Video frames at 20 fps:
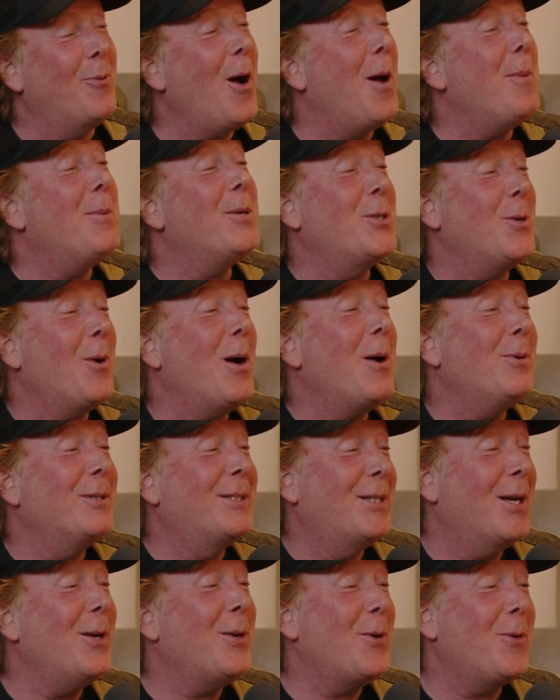promise you I
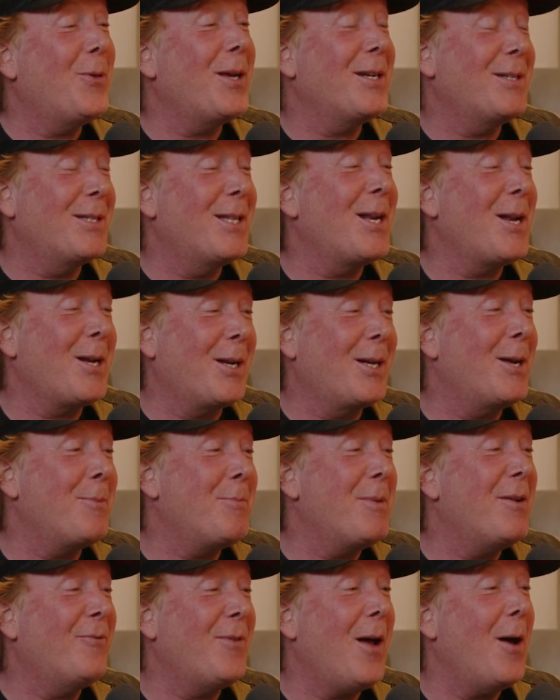will tell you things that
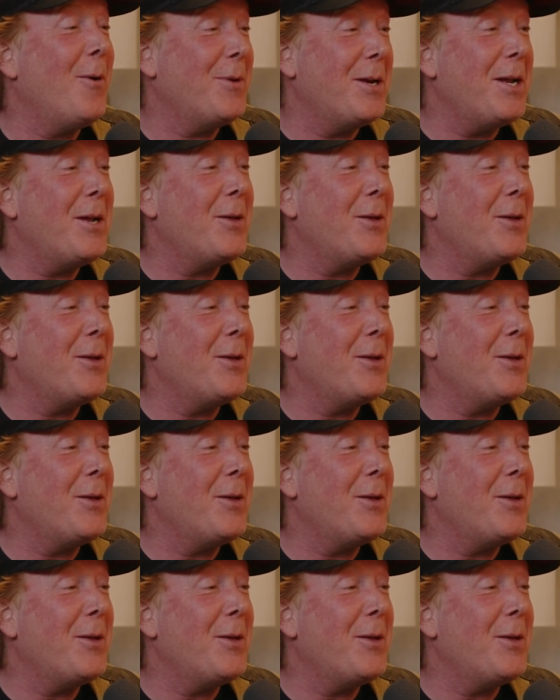can be found